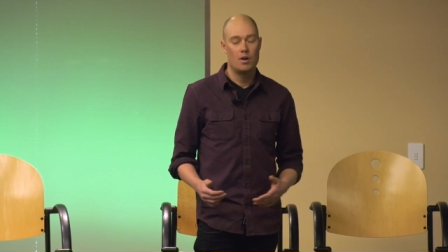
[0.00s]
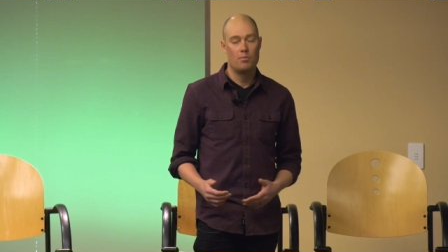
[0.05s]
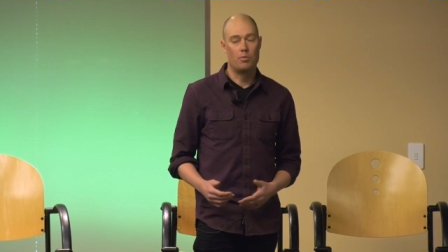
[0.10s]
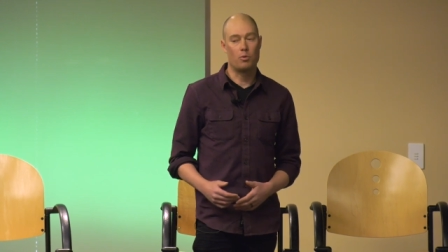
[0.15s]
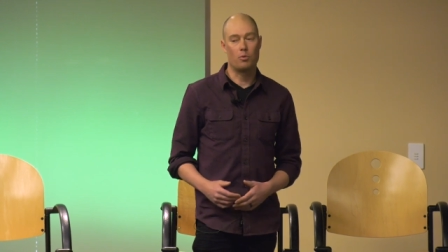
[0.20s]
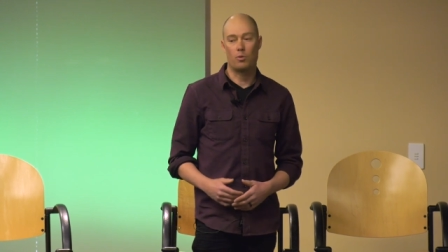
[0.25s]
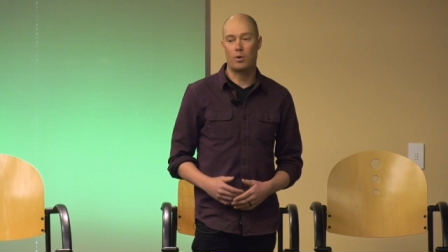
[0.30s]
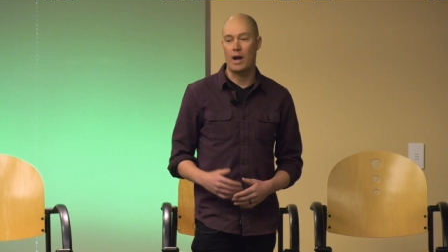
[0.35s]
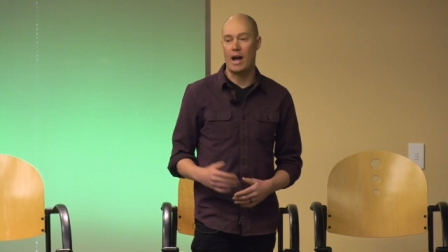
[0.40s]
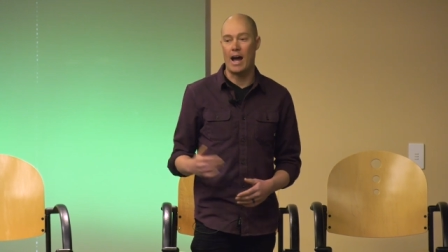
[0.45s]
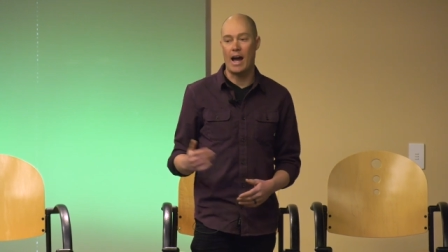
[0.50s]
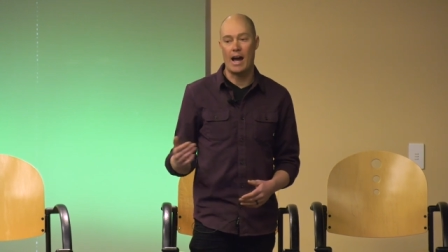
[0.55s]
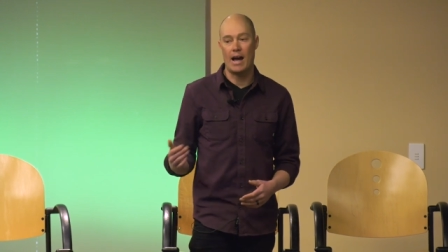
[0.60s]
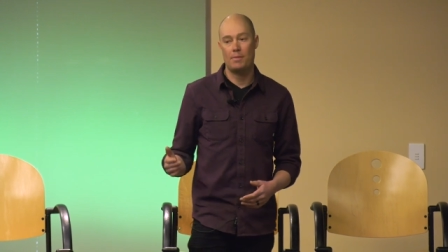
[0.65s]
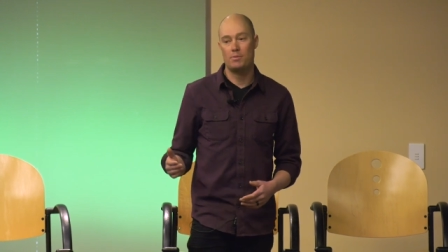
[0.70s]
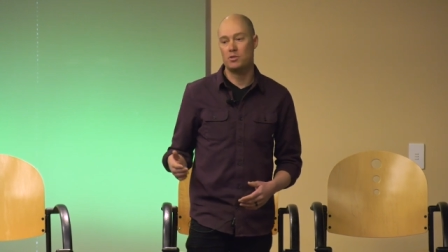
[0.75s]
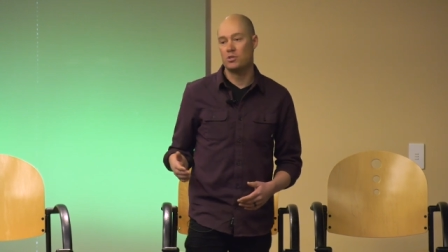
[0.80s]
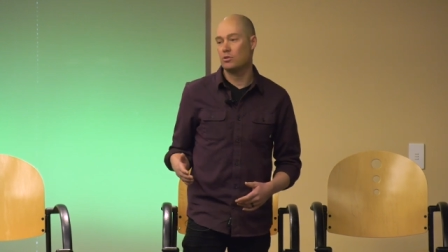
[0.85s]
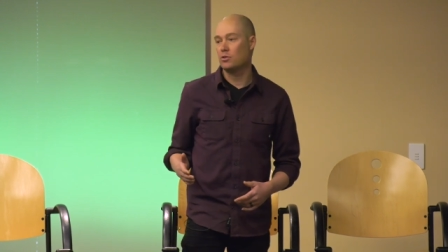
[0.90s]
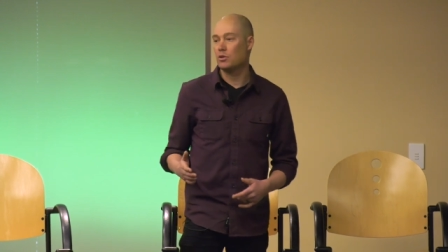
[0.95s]
but we're
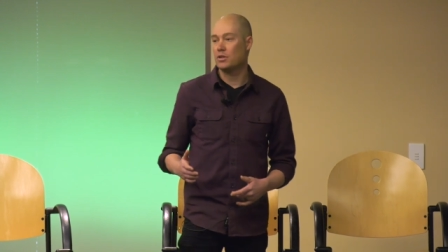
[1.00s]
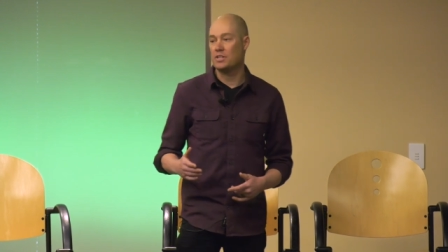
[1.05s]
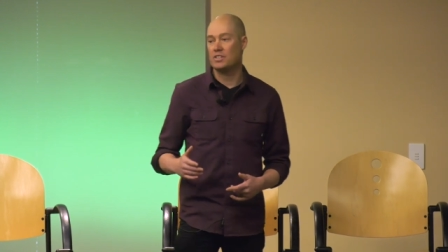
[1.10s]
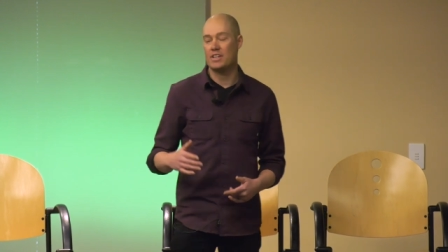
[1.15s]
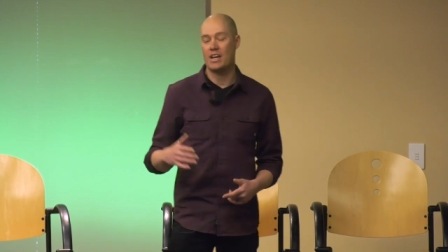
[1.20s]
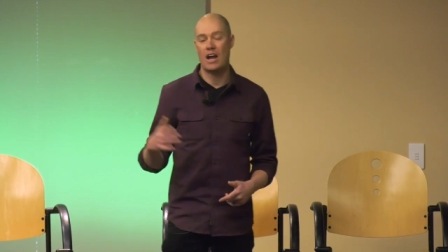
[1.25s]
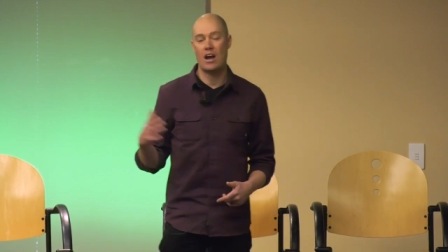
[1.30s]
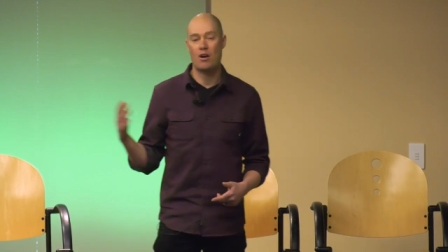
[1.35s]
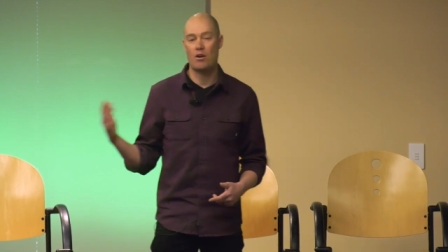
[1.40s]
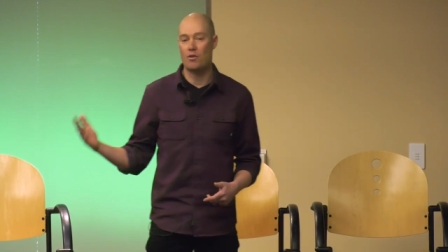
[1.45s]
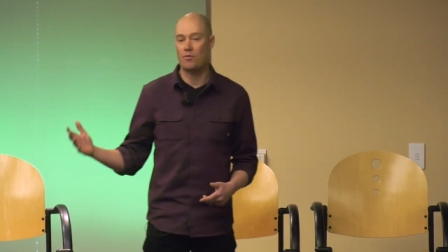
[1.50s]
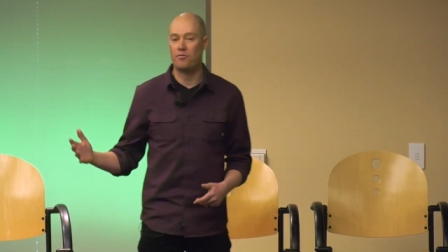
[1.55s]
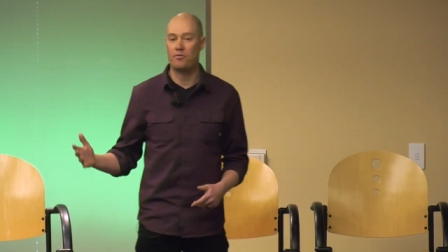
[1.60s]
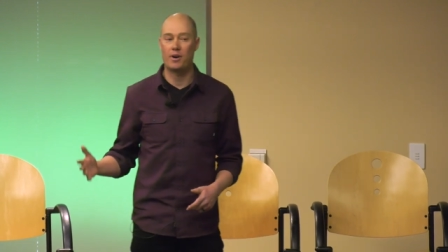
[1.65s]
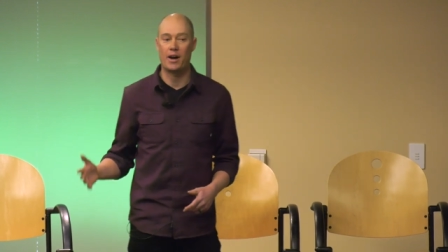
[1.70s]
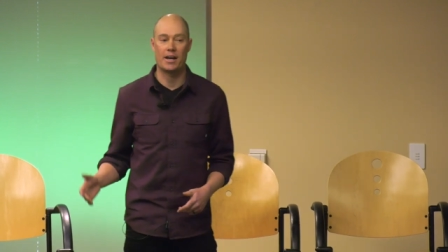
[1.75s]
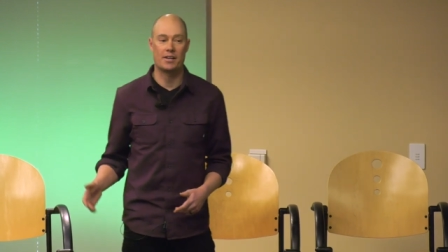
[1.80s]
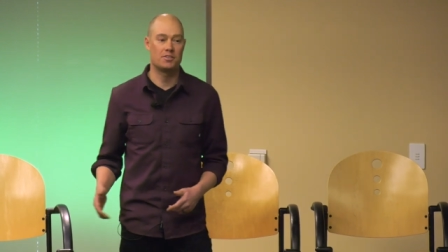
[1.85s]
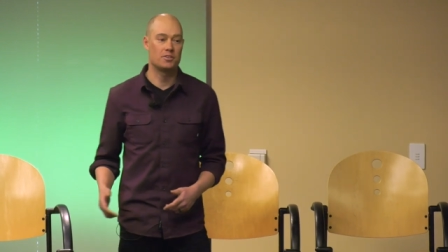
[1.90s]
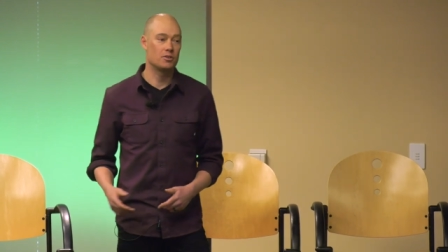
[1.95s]
absolutely
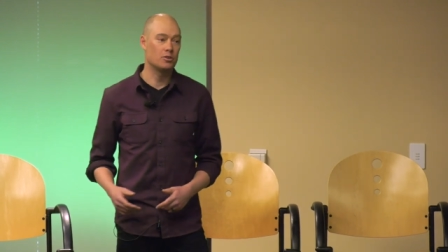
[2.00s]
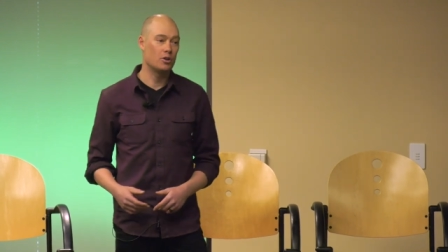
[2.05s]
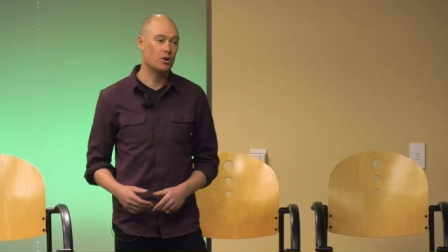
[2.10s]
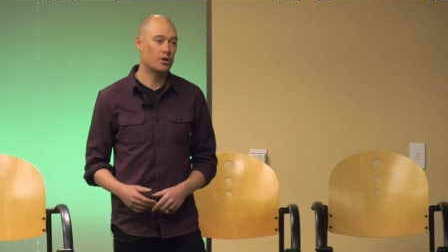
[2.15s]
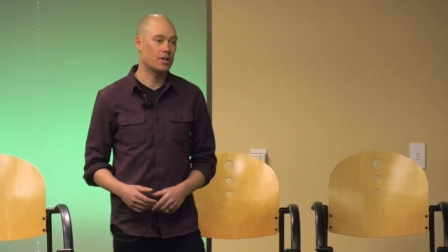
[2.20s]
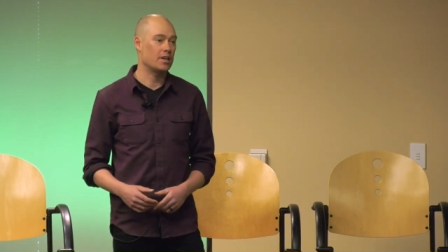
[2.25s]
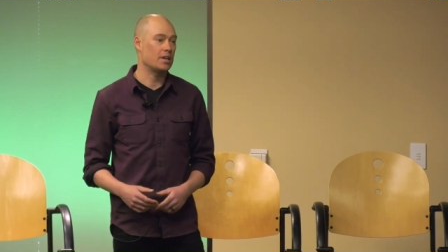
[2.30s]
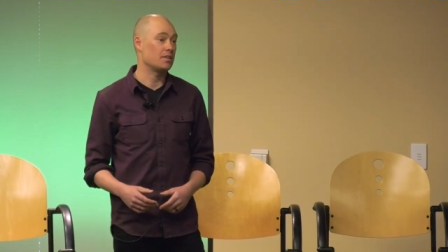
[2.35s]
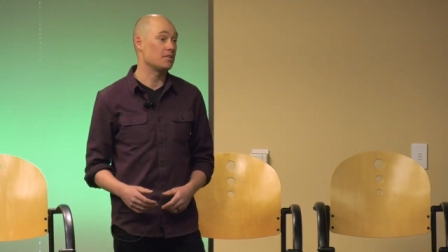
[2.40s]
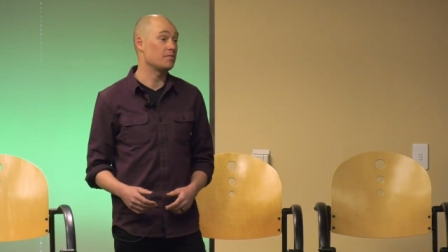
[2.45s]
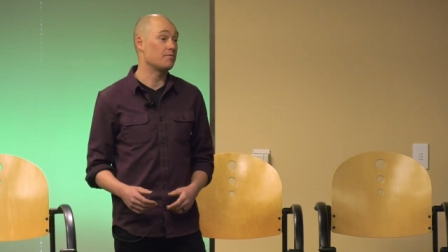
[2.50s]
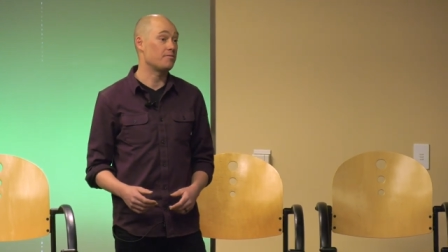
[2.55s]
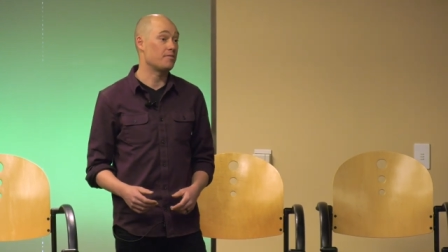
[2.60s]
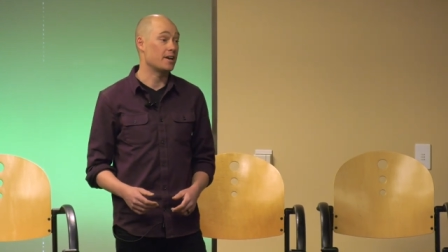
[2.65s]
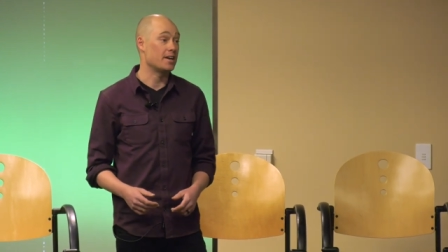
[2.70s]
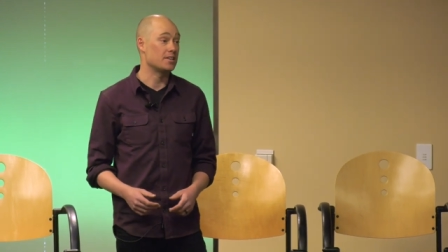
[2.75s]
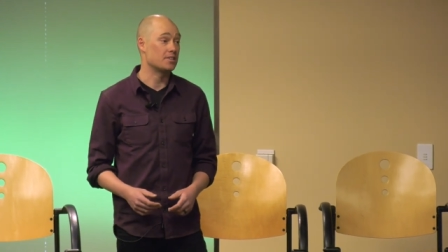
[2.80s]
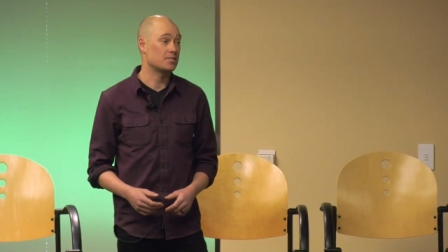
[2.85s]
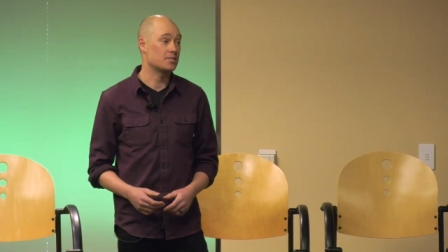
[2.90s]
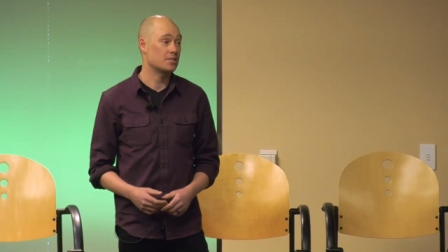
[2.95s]
terrified to look it in the
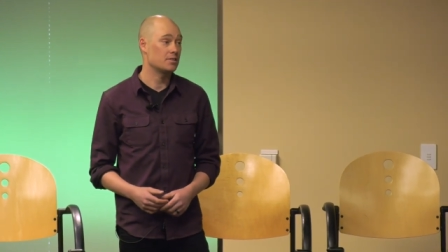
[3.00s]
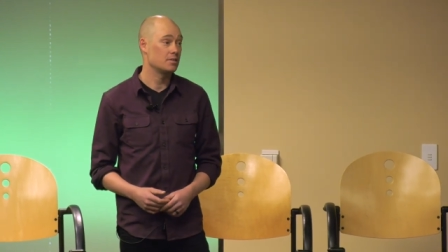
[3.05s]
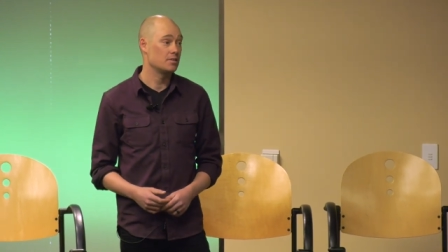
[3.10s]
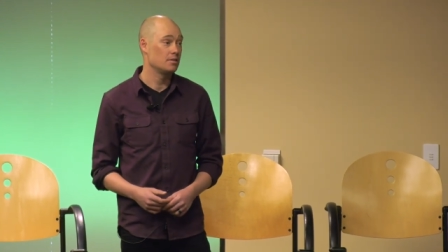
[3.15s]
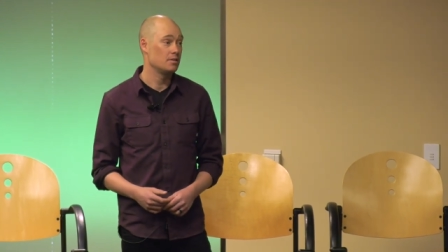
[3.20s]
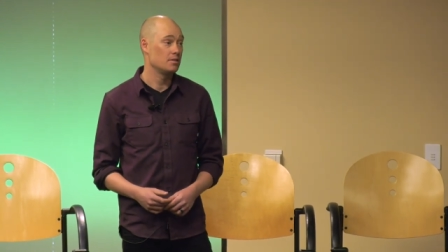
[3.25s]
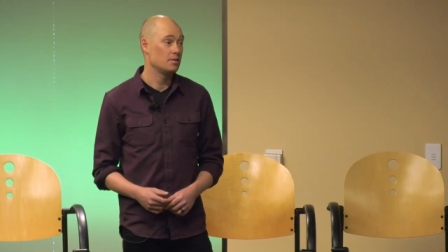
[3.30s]
face,